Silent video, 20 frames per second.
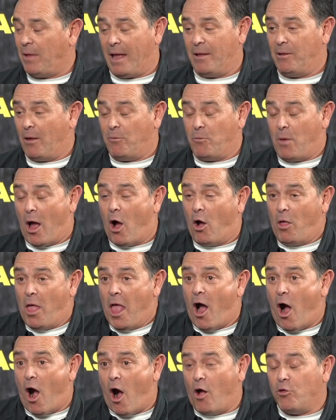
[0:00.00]
And
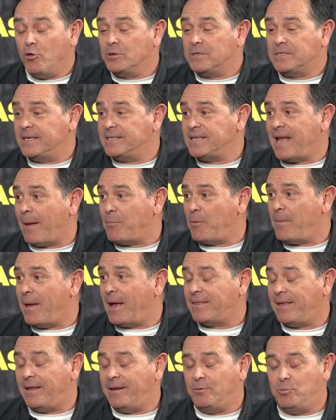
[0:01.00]
all those things happened
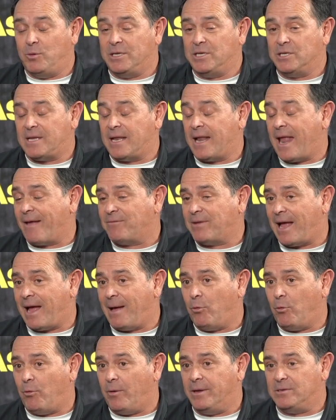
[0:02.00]
back then. And we just didn't have
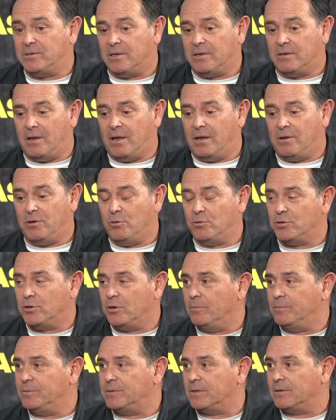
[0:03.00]
tabloids and
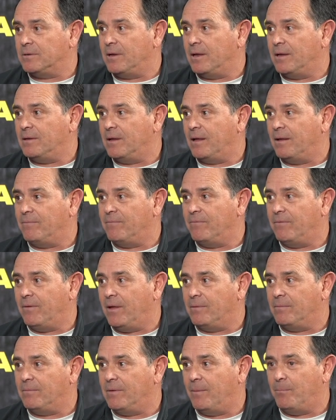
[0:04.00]
YouTubes
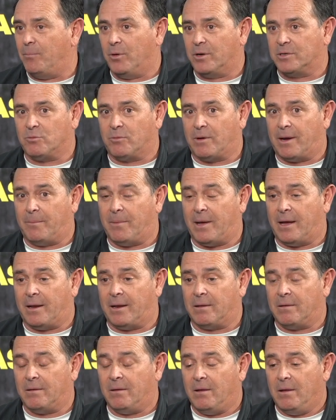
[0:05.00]
and books
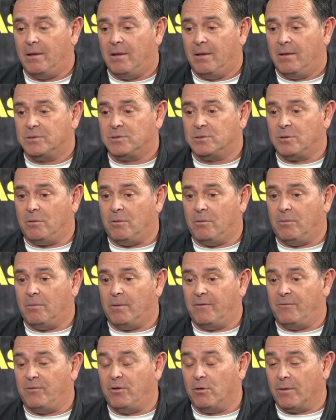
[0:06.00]
about it.
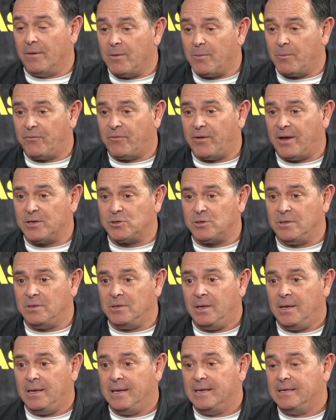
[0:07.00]
So if you're in the
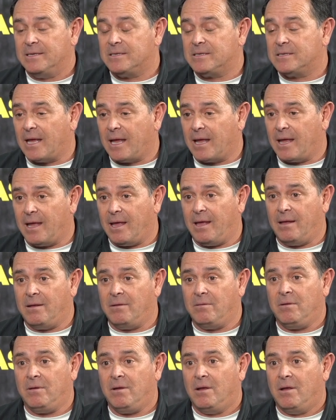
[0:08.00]
profession, stay
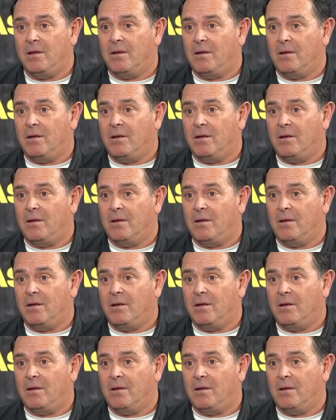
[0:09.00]
in,